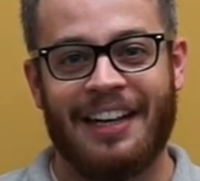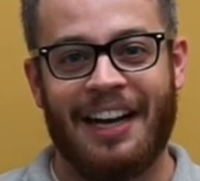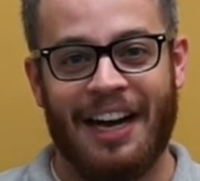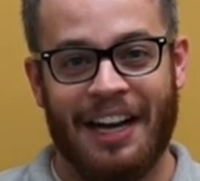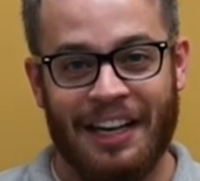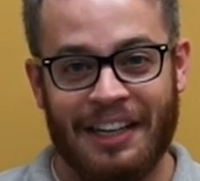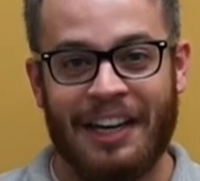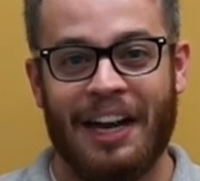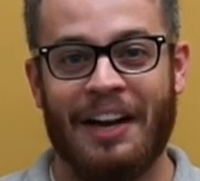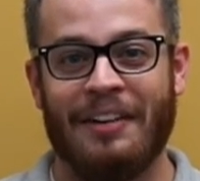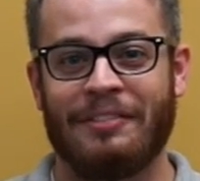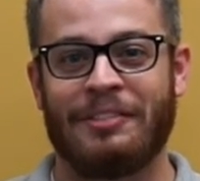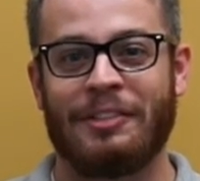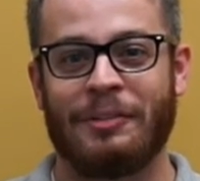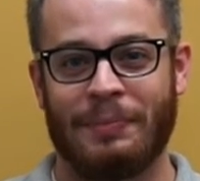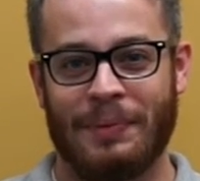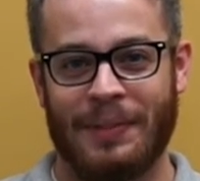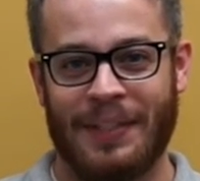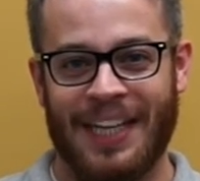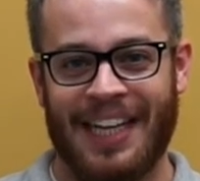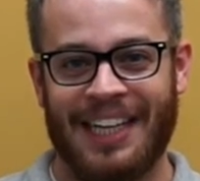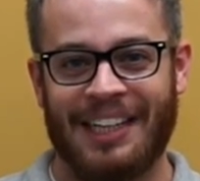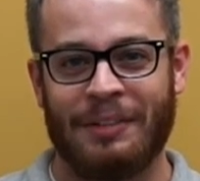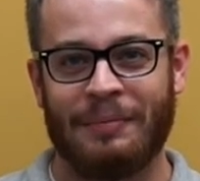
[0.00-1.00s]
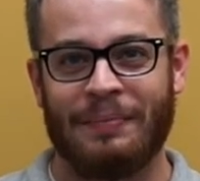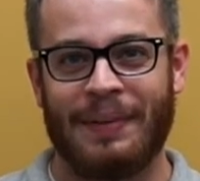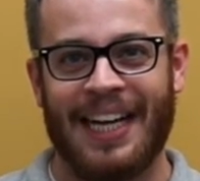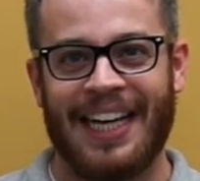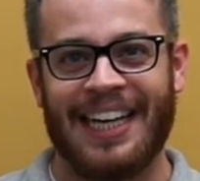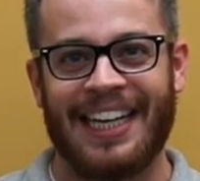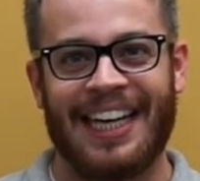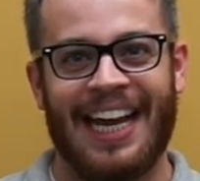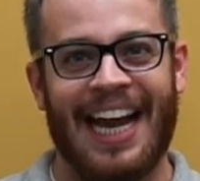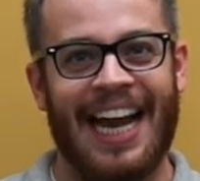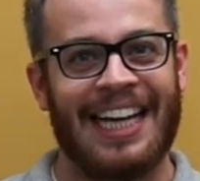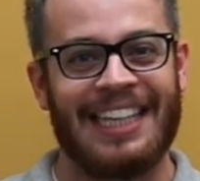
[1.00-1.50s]
uncomfortable at
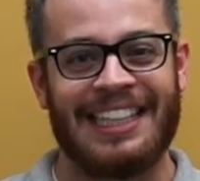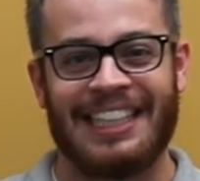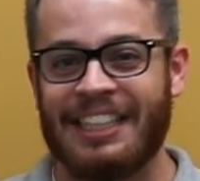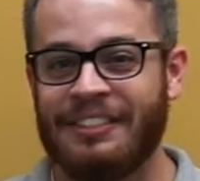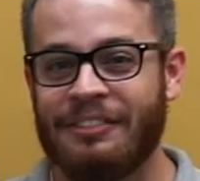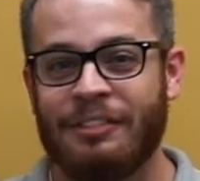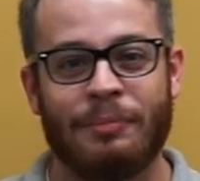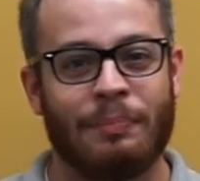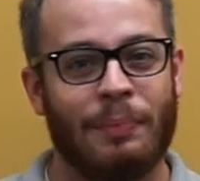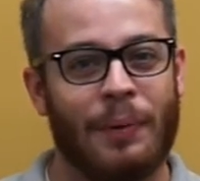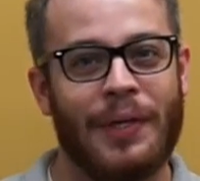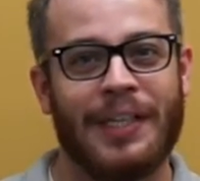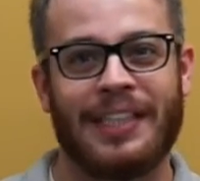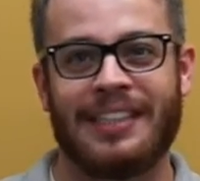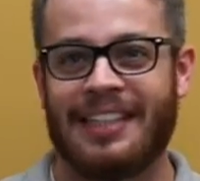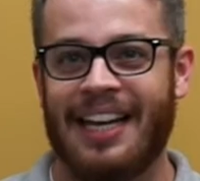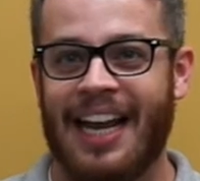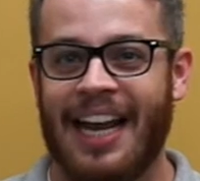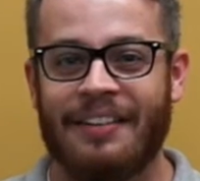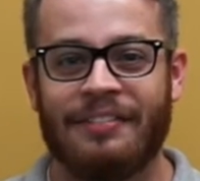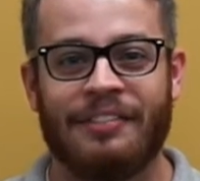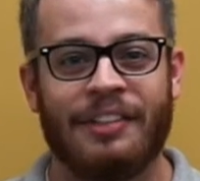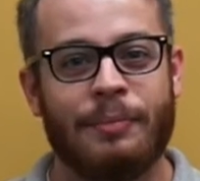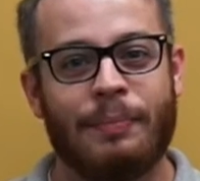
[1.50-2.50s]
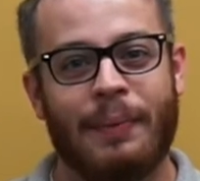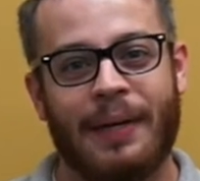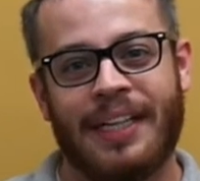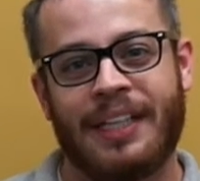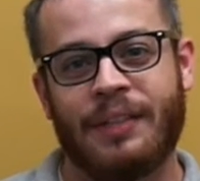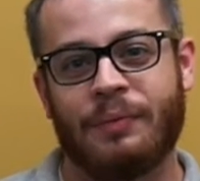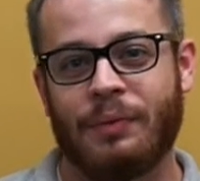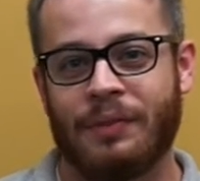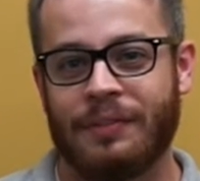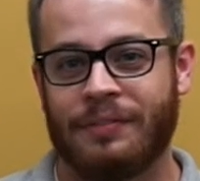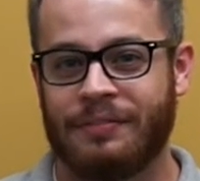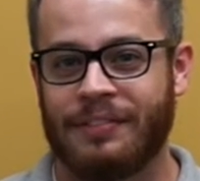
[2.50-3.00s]
Urbana. At different points, everybody
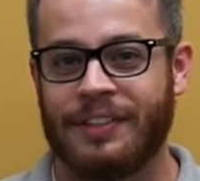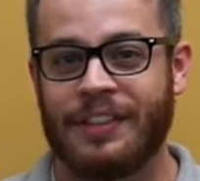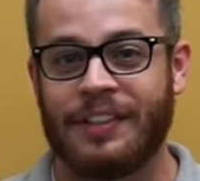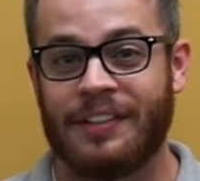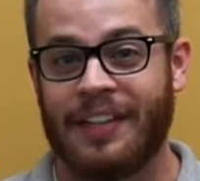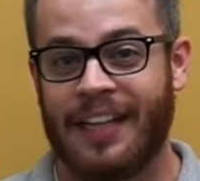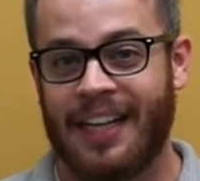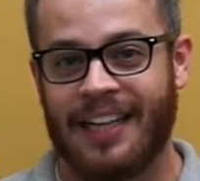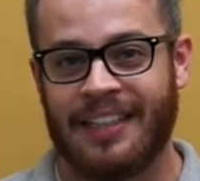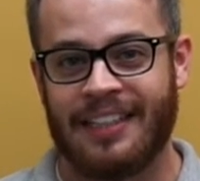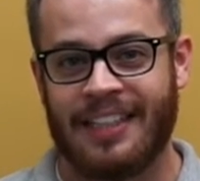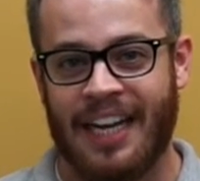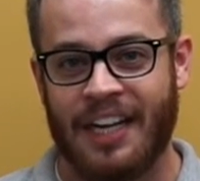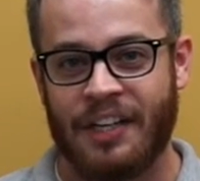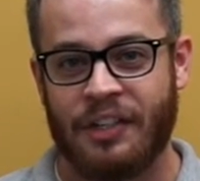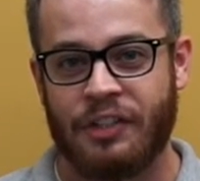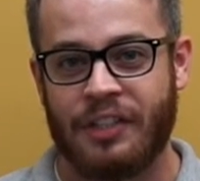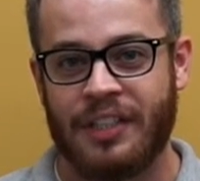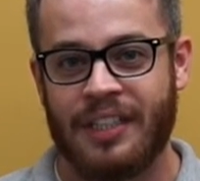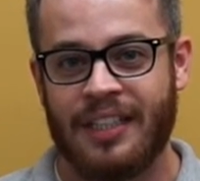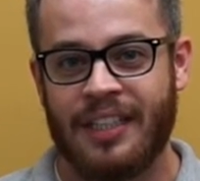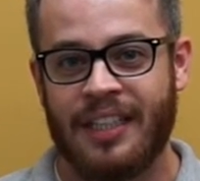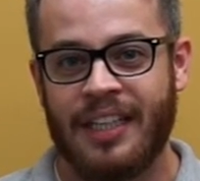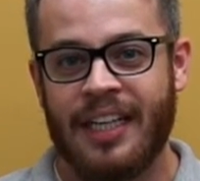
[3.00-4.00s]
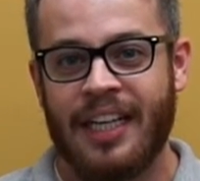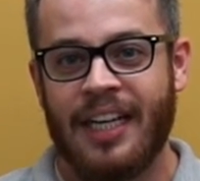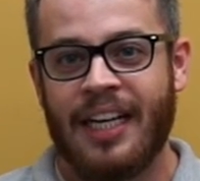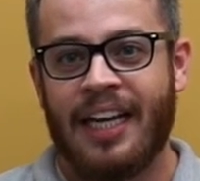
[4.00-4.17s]
will feel that tension,